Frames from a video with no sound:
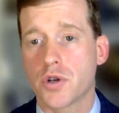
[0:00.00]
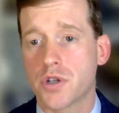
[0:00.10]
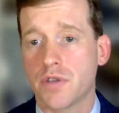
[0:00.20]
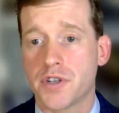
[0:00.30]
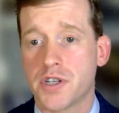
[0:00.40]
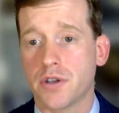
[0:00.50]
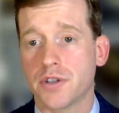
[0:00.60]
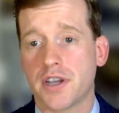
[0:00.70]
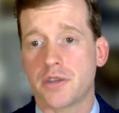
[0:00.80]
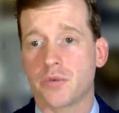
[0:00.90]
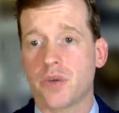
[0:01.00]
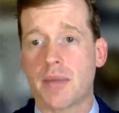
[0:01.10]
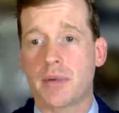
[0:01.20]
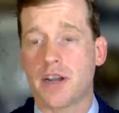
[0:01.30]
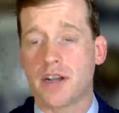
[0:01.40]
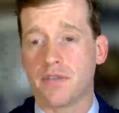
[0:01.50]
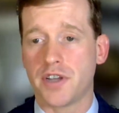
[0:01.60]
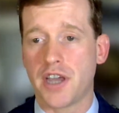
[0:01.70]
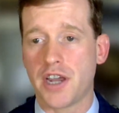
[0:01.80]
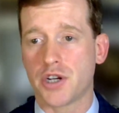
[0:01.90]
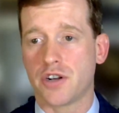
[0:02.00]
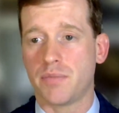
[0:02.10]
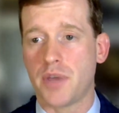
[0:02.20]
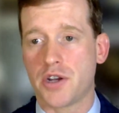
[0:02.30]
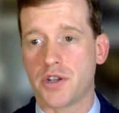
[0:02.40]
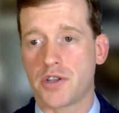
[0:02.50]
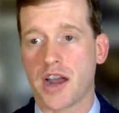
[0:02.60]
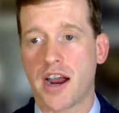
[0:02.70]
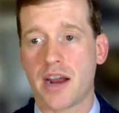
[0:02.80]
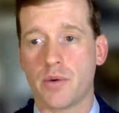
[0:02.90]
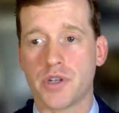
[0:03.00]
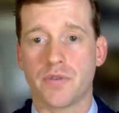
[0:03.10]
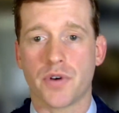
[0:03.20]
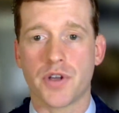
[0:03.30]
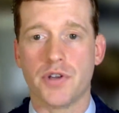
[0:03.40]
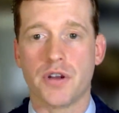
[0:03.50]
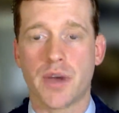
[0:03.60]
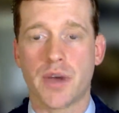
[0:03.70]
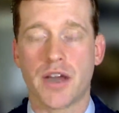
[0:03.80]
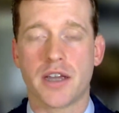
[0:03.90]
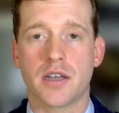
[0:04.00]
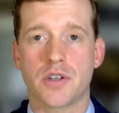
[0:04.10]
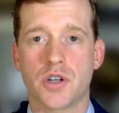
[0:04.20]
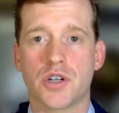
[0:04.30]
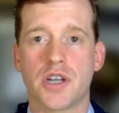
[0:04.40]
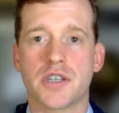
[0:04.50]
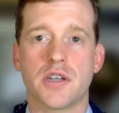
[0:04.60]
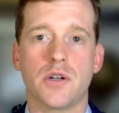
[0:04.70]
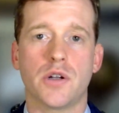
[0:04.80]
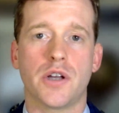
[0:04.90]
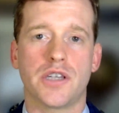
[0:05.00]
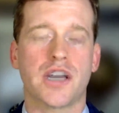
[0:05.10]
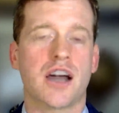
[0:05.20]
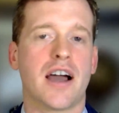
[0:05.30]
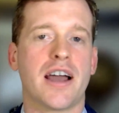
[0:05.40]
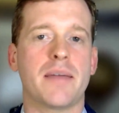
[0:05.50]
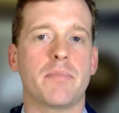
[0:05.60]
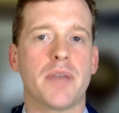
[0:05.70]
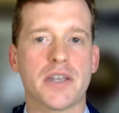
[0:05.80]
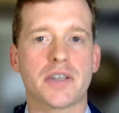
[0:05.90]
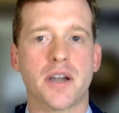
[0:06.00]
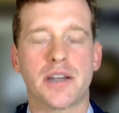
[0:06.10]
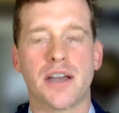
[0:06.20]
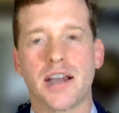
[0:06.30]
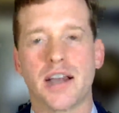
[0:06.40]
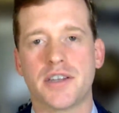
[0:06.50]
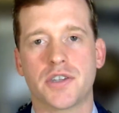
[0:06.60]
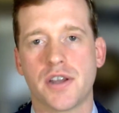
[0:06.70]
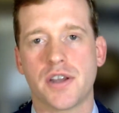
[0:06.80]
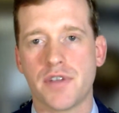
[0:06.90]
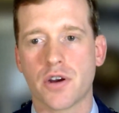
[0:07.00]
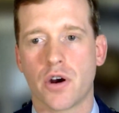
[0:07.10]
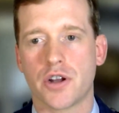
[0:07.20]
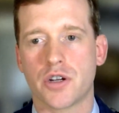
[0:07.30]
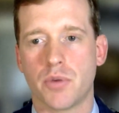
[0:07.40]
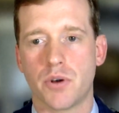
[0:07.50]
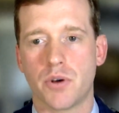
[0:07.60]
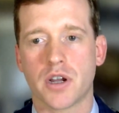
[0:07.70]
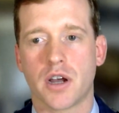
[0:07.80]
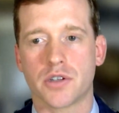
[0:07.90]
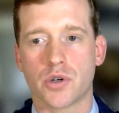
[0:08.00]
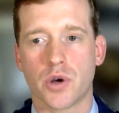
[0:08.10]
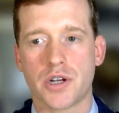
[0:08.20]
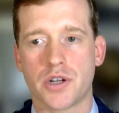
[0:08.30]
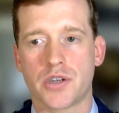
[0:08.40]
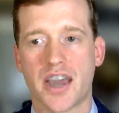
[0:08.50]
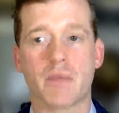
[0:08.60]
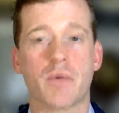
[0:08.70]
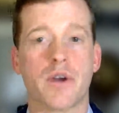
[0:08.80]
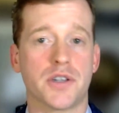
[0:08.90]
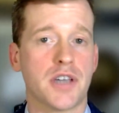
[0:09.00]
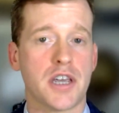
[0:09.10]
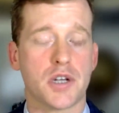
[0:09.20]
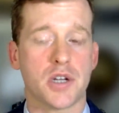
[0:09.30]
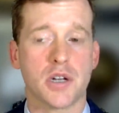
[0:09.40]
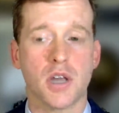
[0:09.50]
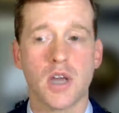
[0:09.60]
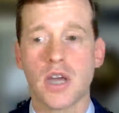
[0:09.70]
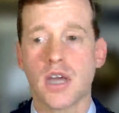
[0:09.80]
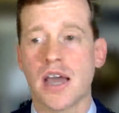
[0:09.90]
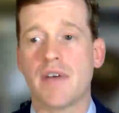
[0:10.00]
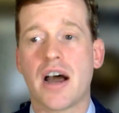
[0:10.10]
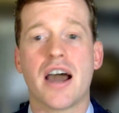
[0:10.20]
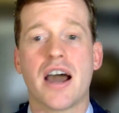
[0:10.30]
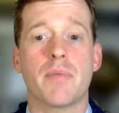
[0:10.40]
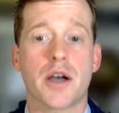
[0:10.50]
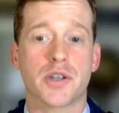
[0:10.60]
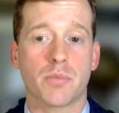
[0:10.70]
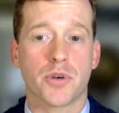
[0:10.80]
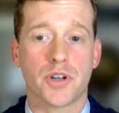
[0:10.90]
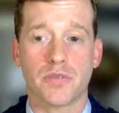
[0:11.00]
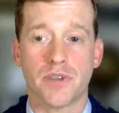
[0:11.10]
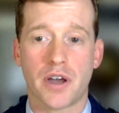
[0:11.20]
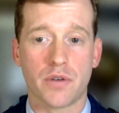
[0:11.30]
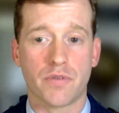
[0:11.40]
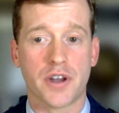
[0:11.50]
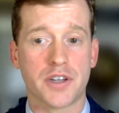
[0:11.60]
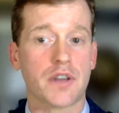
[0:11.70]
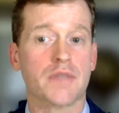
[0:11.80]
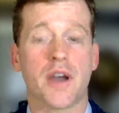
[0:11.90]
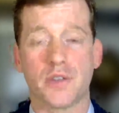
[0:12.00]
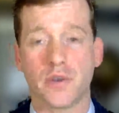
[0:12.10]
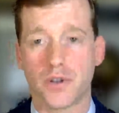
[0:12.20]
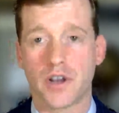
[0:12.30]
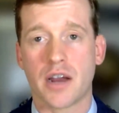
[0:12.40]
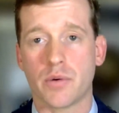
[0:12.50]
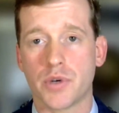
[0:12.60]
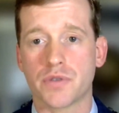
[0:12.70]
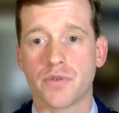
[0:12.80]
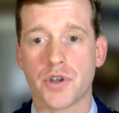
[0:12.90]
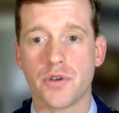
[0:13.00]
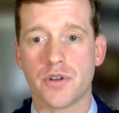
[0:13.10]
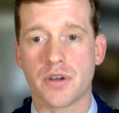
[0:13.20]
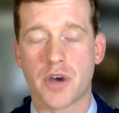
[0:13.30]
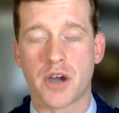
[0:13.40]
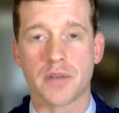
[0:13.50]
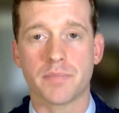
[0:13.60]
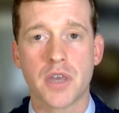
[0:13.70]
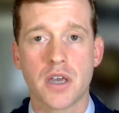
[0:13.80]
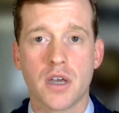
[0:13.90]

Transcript: approach to facilitate the rapid identification of patients at a high risk for acute M I suggests that utilizing high baseline, high sensitivity cardiac troponin concentrations at presentation have a high positive predictive value for identifying those at high risk for acute M I.